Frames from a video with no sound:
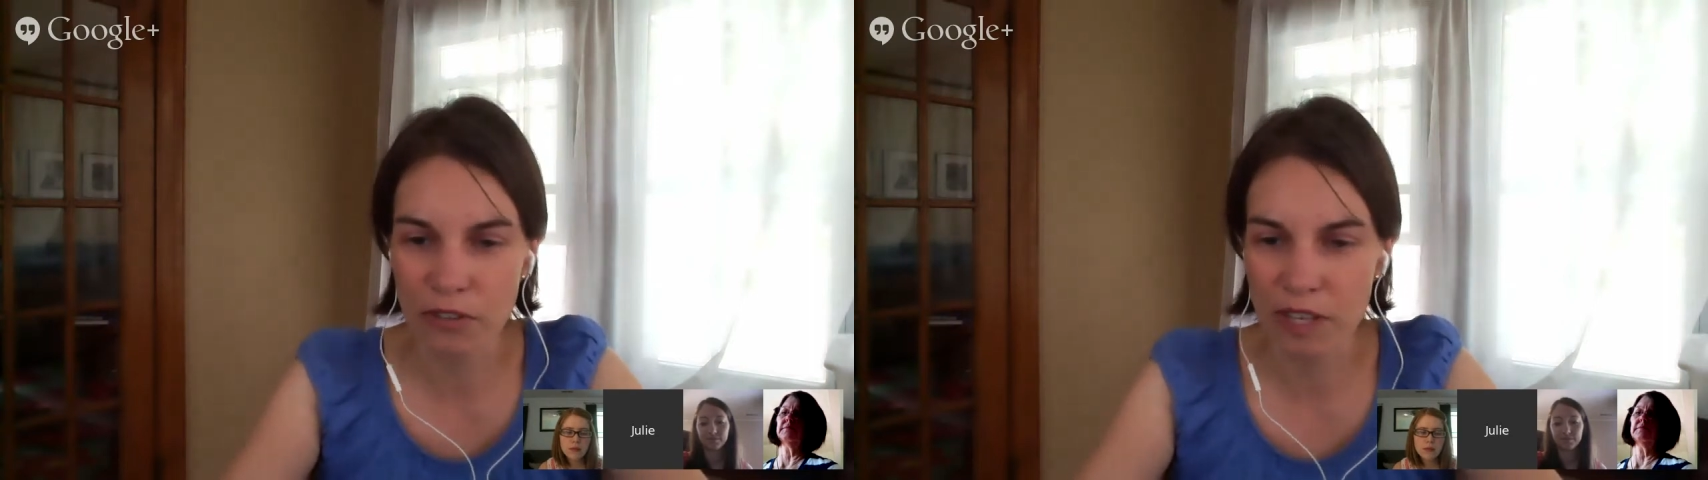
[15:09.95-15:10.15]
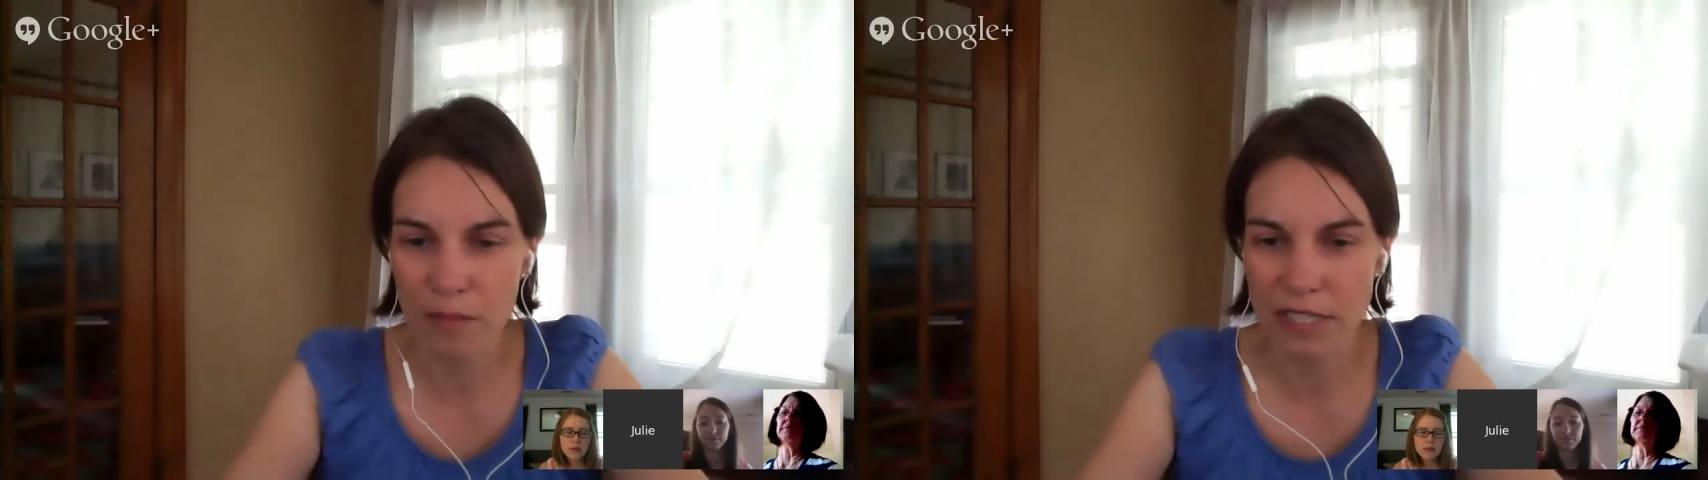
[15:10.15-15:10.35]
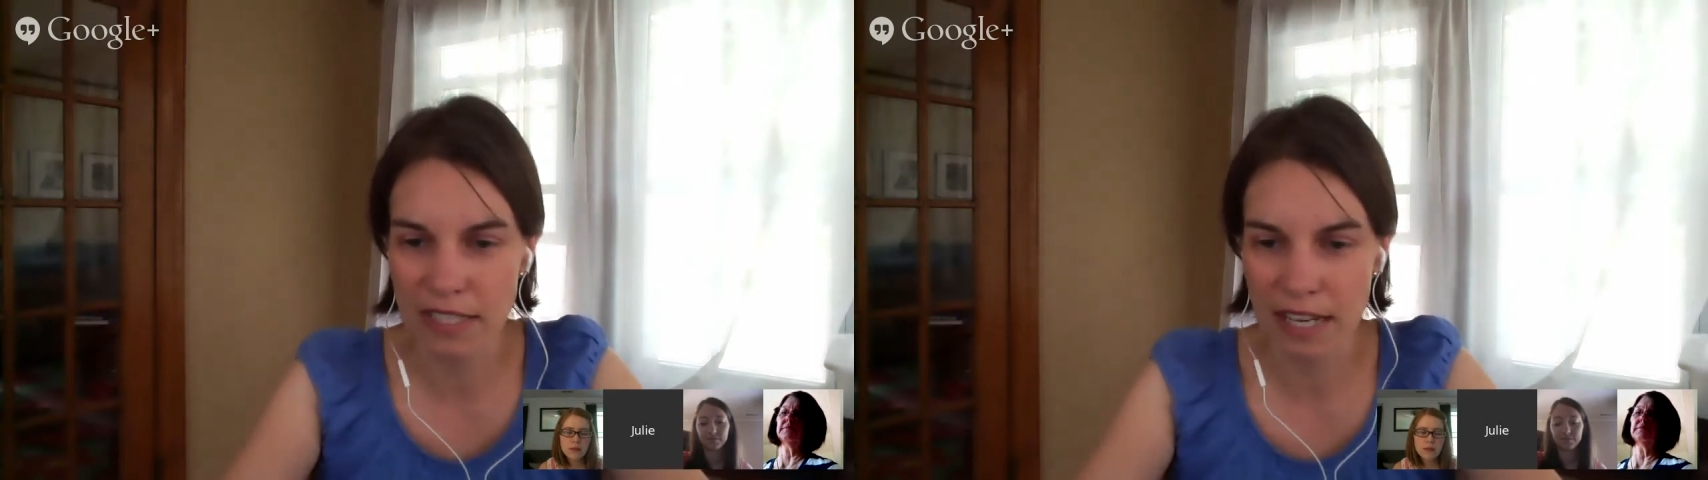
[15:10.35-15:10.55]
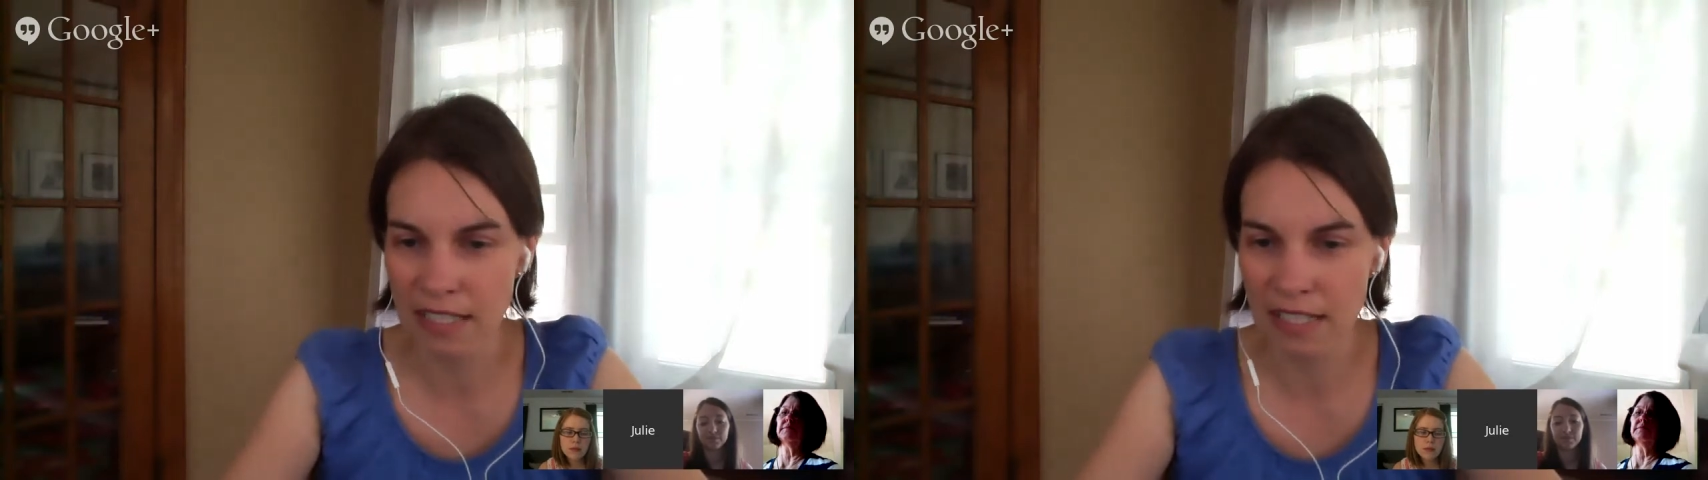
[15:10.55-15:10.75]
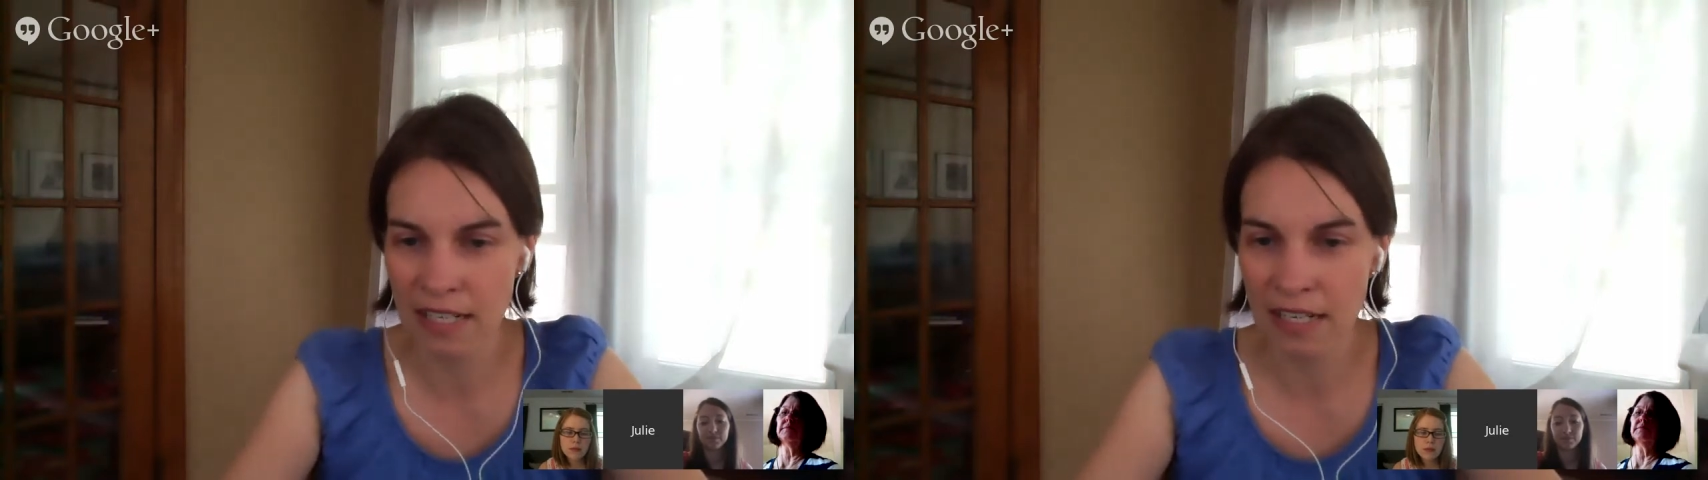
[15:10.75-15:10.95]
for them as
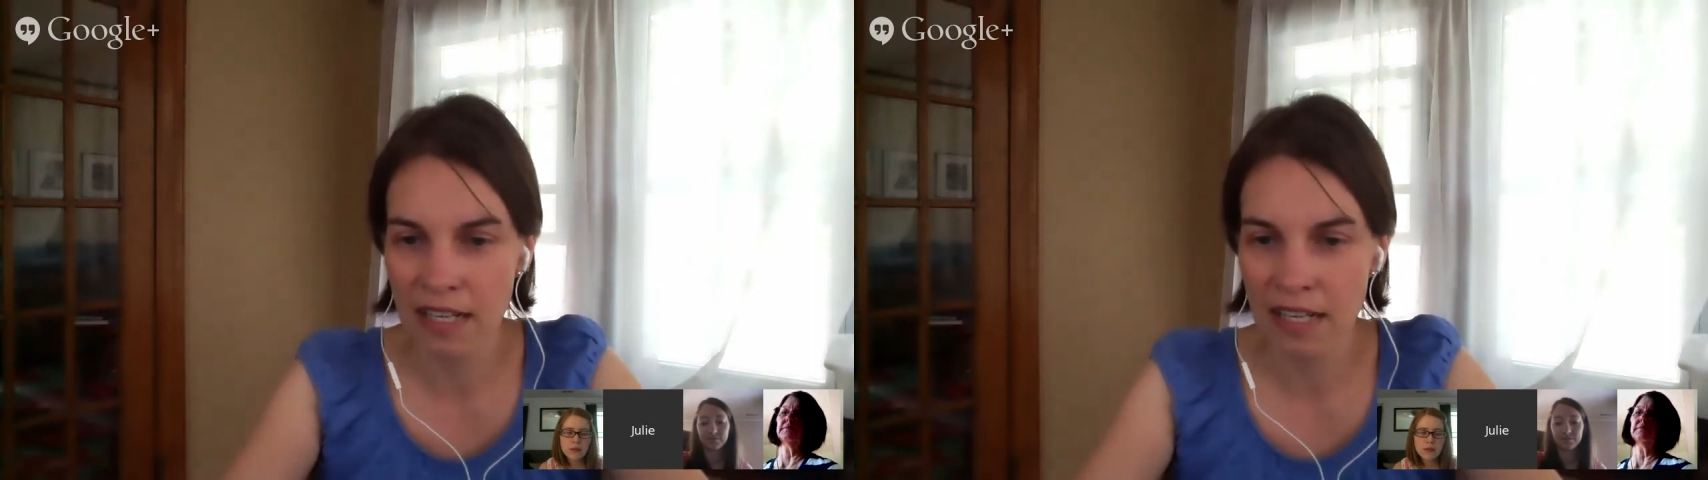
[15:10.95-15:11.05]
standing.